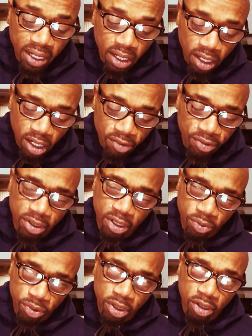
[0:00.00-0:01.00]
like an oven.
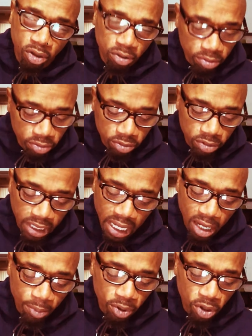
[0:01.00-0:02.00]
Here we go, the
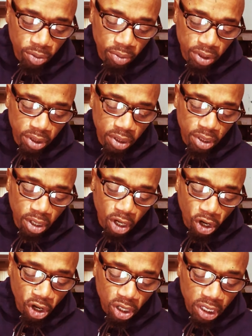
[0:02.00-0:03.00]
hyperbole.
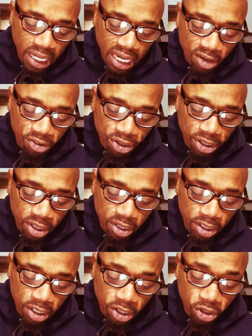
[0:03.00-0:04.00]
All the arrogant
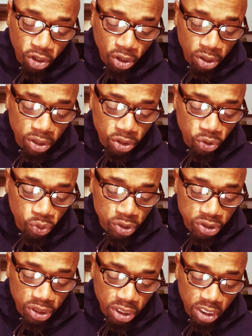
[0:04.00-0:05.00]
and all the
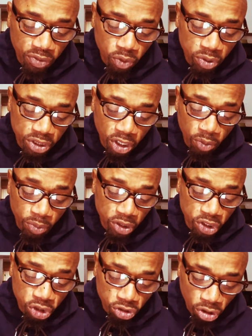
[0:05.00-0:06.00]
doers of evil shall be
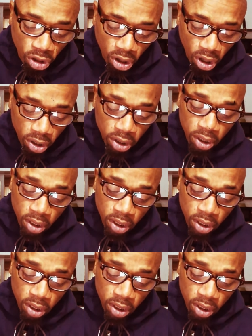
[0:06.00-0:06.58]
straw.